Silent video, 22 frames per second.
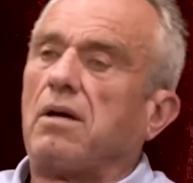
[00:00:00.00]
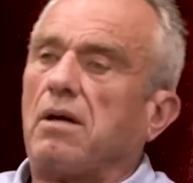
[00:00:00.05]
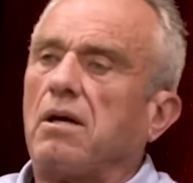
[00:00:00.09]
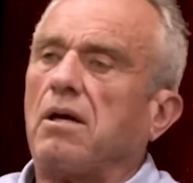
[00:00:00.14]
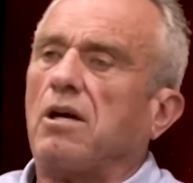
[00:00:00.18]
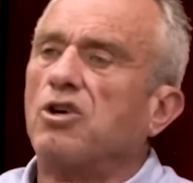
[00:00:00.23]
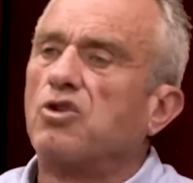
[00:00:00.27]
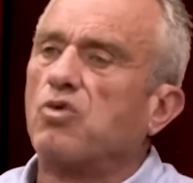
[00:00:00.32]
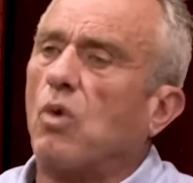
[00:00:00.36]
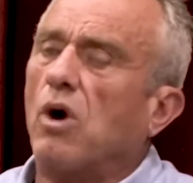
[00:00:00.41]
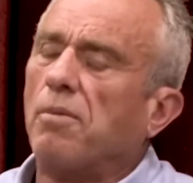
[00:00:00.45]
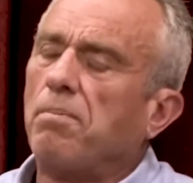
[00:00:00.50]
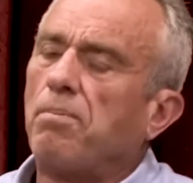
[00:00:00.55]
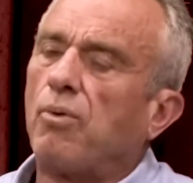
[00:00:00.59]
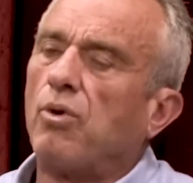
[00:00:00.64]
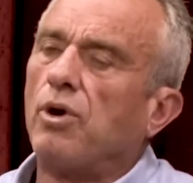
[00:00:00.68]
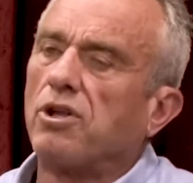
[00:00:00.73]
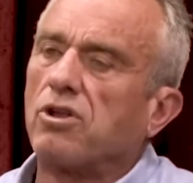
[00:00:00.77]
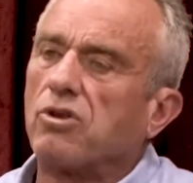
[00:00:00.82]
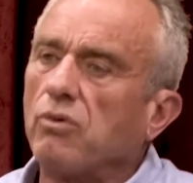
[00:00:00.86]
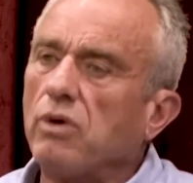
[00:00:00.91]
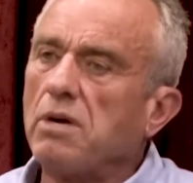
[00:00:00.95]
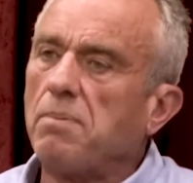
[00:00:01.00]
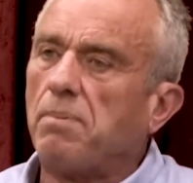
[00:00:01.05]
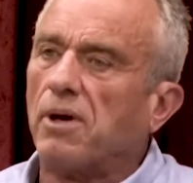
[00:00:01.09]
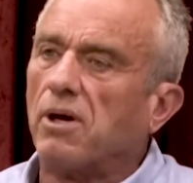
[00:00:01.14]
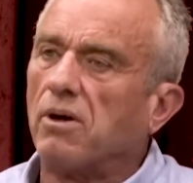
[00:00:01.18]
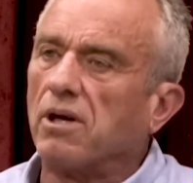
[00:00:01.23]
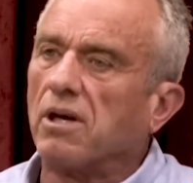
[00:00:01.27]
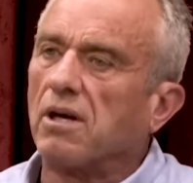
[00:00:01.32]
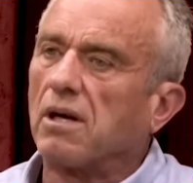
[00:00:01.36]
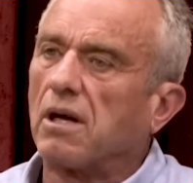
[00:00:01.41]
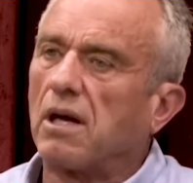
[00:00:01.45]
is $1.3
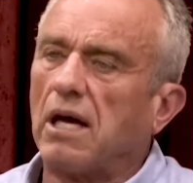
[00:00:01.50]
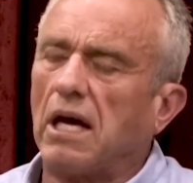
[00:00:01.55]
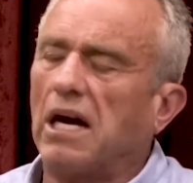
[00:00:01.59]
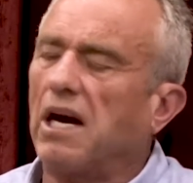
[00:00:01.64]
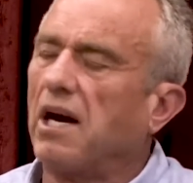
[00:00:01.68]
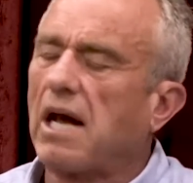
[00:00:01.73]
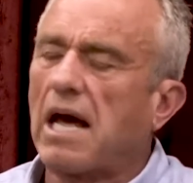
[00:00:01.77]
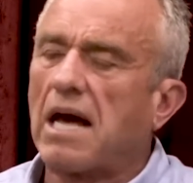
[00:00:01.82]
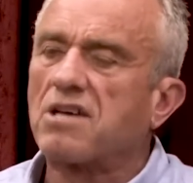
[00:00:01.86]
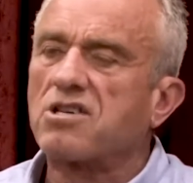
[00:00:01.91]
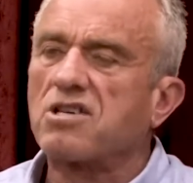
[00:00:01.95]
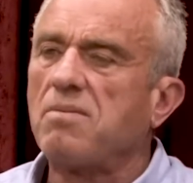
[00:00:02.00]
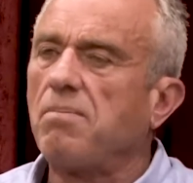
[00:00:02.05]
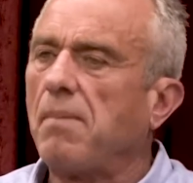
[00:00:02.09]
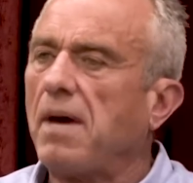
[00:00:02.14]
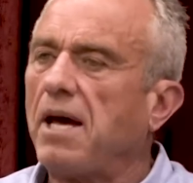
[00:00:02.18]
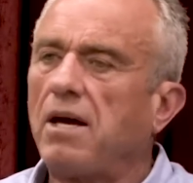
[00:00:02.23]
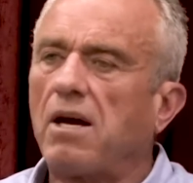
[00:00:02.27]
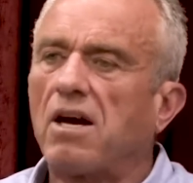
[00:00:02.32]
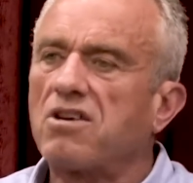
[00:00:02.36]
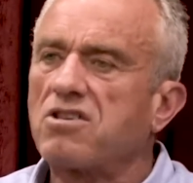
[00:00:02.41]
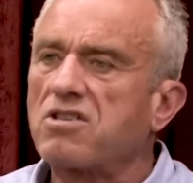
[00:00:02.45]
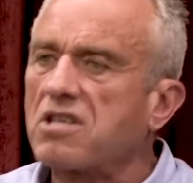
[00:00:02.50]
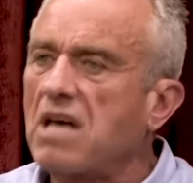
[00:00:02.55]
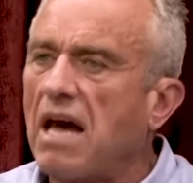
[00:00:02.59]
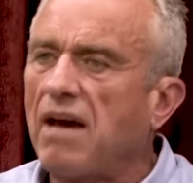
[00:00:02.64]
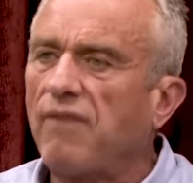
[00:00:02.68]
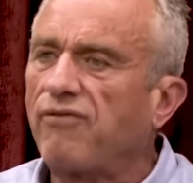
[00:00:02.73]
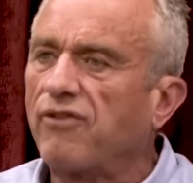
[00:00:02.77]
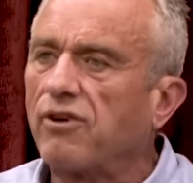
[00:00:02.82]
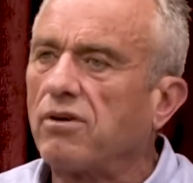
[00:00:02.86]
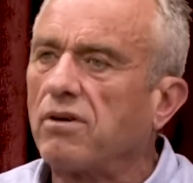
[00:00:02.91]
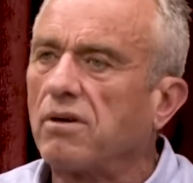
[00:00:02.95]
billion. And it hasn't made us
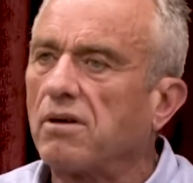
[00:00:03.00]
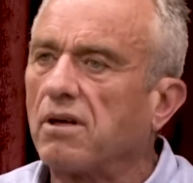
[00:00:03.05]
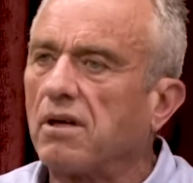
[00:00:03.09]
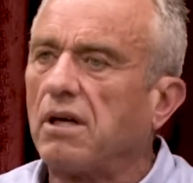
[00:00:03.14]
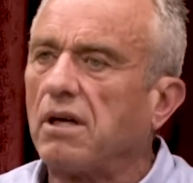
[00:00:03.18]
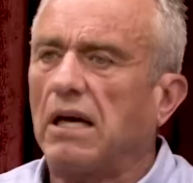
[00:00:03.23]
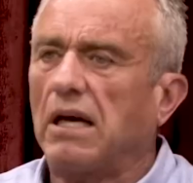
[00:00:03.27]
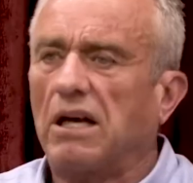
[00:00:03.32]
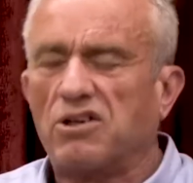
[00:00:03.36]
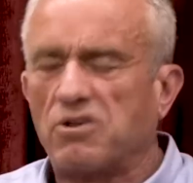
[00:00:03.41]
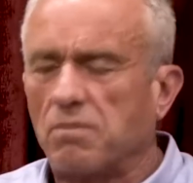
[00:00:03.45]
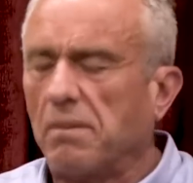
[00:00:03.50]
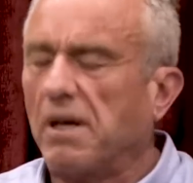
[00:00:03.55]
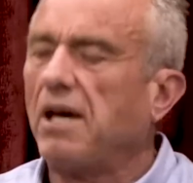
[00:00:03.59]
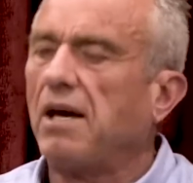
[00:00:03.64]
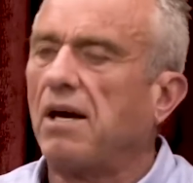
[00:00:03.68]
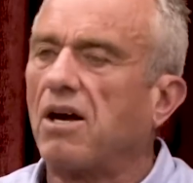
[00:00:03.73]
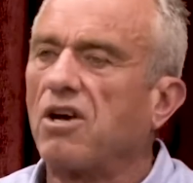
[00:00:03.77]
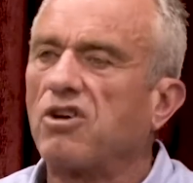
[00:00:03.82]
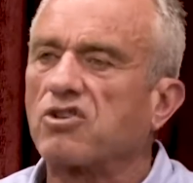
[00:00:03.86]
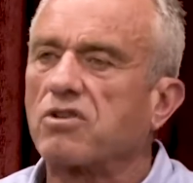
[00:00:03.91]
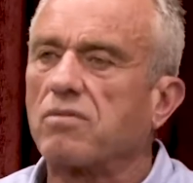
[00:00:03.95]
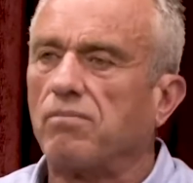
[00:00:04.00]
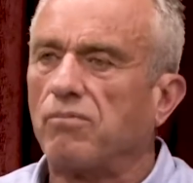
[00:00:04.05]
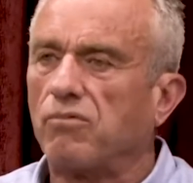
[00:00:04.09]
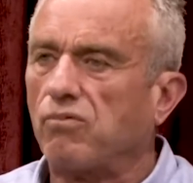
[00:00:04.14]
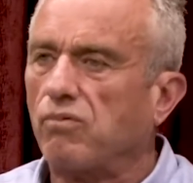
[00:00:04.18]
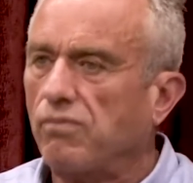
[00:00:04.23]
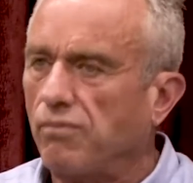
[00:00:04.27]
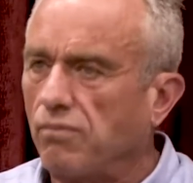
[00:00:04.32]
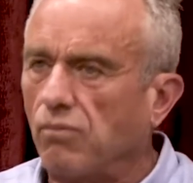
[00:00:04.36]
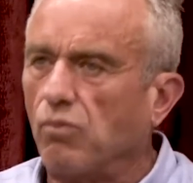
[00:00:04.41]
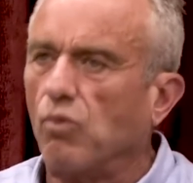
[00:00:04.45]
safer. It's made us
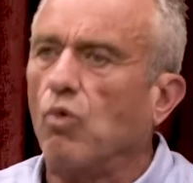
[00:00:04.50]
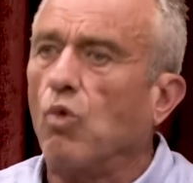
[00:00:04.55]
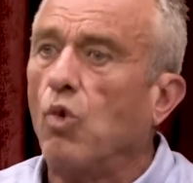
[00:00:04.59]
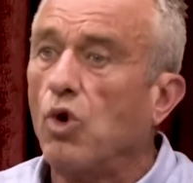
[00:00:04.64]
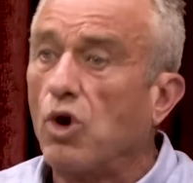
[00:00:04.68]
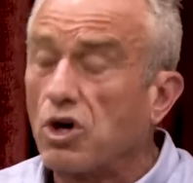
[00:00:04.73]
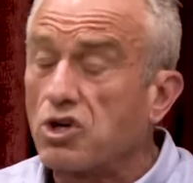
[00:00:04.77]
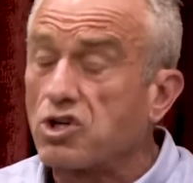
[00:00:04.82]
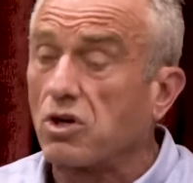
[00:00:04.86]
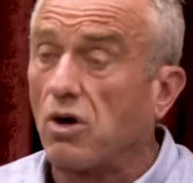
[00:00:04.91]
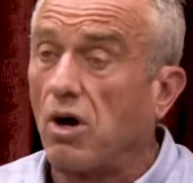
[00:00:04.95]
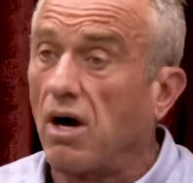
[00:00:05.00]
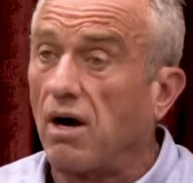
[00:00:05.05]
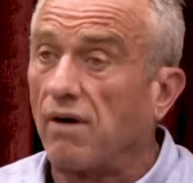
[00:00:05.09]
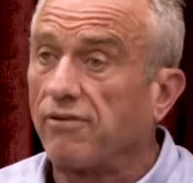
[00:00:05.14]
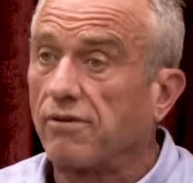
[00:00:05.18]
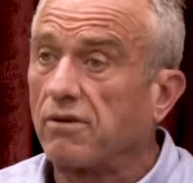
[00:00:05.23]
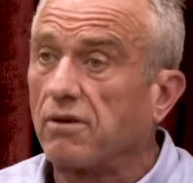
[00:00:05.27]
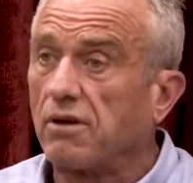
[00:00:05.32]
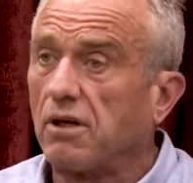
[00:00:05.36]
worse off.